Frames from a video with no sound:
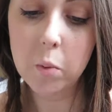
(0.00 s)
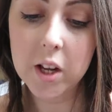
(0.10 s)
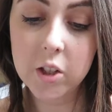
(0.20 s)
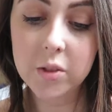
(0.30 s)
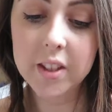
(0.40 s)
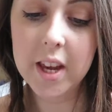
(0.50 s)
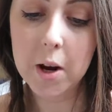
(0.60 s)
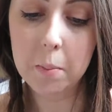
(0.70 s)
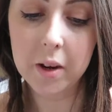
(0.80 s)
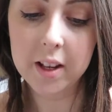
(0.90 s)
when using
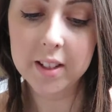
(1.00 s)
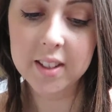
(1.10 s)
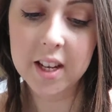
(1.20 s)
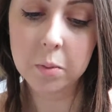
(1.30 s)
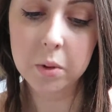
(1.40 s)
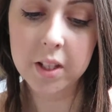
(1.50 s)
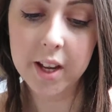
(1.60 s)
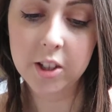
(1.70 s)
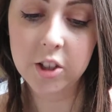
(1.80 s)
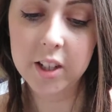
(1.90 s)
earplugs as
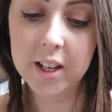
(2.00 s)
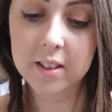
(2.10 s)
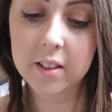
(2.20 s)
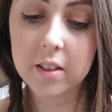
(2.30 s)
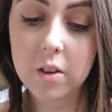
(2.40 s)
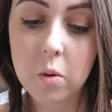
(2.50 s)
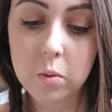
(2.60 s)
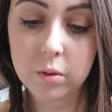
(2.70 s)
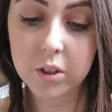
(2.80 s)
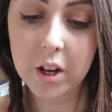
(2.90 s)
protection against the salt
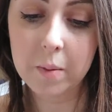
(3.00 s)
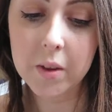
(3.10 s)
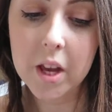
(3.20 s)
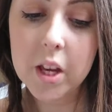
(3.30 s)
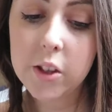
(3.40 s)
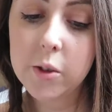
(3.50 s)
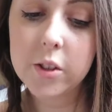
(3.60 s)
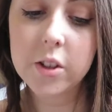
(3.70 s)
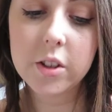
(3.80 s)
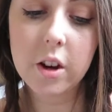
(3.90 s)
water.
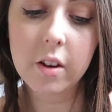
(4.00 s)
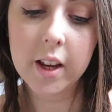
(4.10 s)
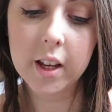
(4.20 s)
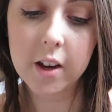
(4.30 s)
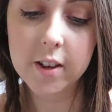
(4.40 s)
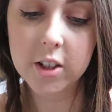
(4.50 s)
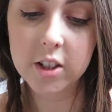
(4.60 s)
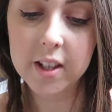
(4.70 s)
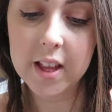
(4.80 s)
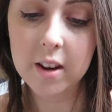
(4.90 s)
Users are encouraged
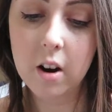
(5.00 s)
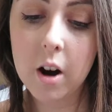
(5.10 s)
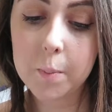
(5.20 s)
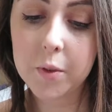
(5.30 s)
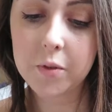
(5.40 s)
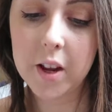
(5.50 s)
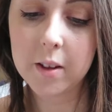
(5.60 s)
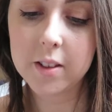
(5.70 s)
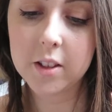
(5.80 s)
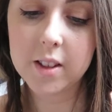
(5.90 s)
to let their arms
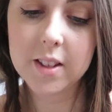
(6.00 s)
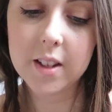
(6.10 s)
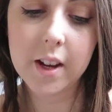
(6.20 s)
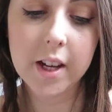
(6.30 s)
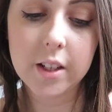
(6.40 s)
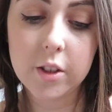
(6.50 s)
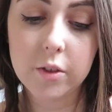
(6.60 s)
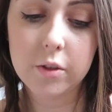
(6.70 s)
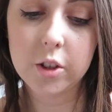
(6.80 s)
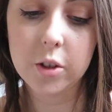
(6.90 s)
float to the side
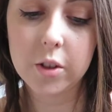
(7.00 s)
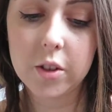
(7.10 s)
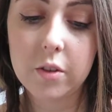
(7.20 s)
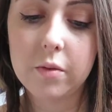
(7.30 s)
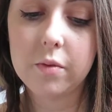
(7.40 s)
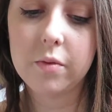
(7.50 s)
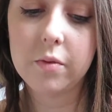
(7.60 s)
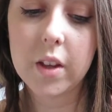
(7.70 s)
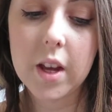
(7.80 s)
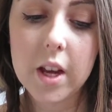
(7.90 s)

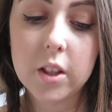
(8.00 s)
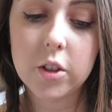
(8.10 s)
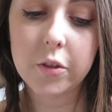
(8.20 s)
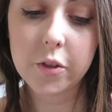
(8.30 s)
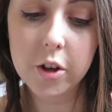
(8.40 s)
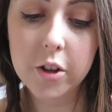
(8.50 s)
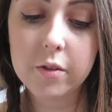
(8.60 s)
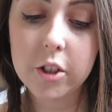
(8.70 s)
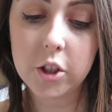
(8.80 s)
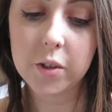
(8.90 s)
to further
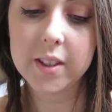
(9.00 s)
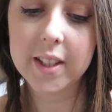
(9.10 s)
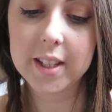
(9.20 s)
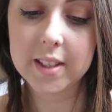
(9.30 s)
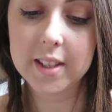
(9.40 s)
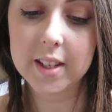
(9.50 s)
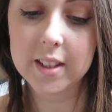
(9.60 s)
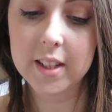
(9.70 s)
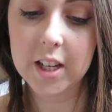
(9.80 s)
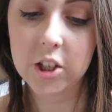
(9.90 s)
reduce skin
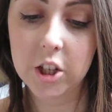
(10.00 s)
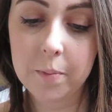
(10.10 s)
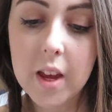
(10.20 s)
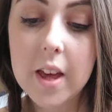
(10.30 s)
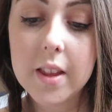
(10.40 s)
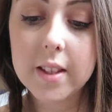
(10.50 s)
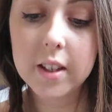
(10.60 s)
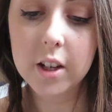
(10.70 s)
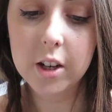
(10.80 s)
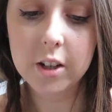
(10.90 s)
sensation. This
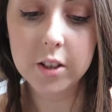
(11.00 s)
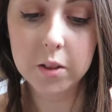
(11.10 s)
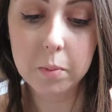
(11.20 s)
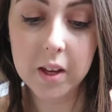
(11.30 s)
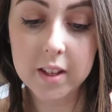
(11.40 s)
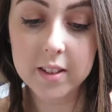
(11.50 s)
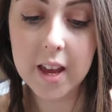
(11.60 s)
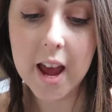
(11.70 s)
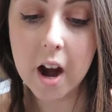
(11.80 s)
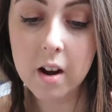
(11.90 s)
occurs because
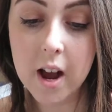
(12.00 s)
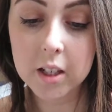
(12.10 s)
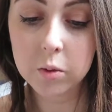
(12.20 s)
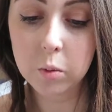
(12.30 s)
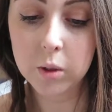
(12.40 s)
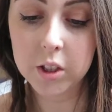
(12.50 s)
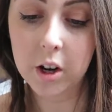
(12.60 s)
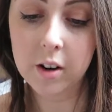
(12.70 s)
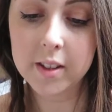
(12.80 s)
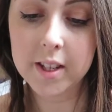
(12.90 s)
the air and water
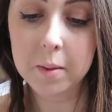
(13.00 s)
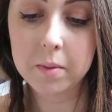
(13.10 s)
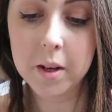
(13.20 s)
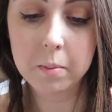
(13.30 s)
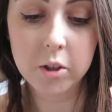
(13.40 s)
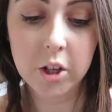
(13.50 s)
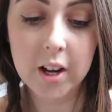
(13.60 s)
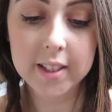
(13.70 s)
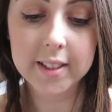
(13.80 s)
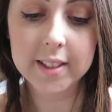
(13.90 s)
are the same temperature
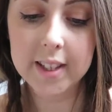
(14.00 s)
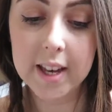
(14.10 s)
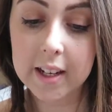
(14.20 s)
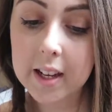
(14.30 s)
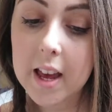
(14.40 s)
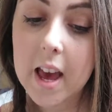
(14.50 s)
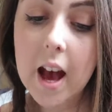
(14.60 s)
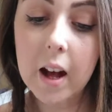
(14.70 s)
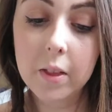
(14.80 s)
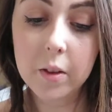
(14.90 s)
as the skin,
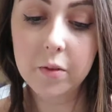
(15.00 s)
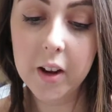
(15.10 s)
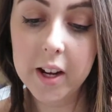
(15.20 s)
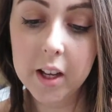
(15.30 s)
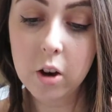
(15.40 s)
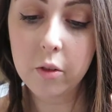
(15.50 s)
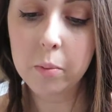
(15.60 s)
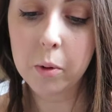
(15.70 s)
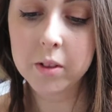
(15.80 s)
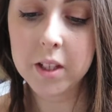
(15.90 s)
and the feeling
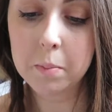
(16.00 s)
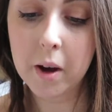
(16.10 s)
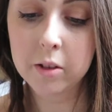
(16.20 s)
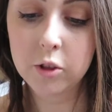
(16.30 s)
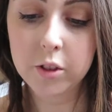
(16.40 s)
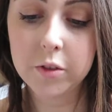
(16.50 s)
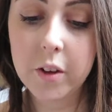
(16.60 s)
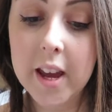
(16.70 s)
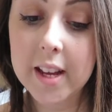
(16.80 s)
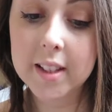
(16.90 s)
of body boundary
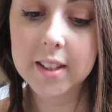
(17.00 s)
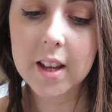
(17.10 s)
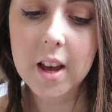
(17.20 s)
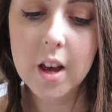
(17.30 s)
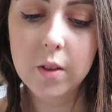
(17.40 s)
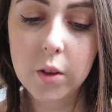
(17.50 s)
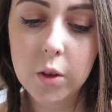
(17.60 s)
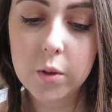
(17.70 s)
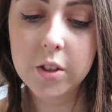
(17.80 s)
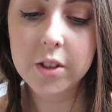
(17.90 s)
fades. The
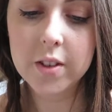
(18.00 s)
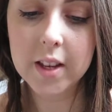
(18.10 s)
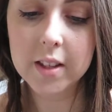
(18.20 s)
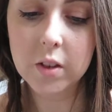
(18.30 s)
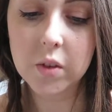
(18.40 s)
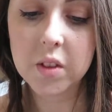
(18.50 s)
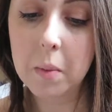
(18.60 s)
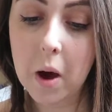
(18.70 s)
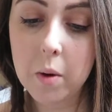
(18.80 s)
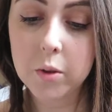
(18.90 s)
user's sense of
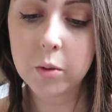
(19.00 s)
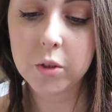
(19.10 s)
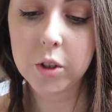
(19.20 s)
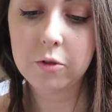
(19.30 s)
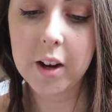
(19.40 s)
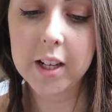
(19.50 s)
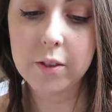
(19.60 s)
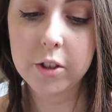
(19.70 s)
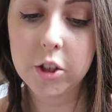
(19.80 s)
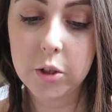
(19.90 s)
smell is also
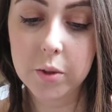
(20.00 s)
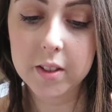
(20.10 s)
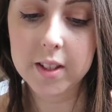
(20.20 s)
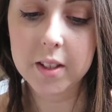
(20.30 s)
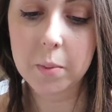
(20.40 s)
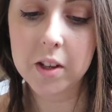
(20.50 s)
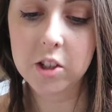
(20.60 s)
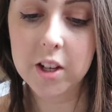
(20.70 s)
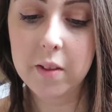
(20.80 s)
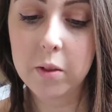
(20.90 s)
greatly reduced,
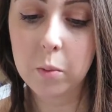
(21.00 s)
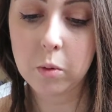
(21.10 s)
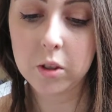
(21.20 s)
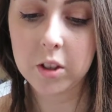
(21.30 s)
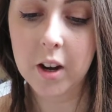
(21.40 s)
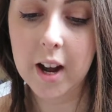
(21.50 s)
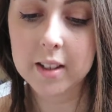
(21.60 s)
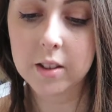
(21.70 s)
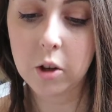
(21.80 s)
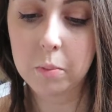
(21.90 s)
especially if the water
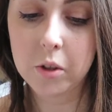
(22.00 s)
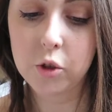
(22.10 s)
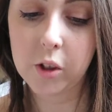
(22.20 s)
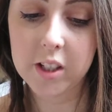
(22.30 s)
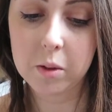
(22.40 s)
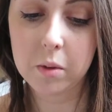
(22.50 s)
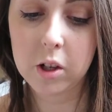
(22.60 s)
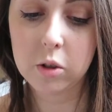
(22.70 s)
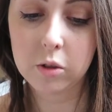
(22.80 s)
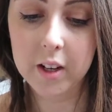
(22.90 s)
has not been treated with
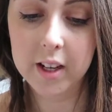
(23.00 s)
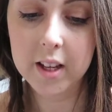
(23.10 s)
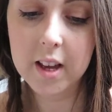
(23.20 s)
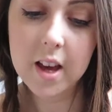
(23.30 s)
chlorine.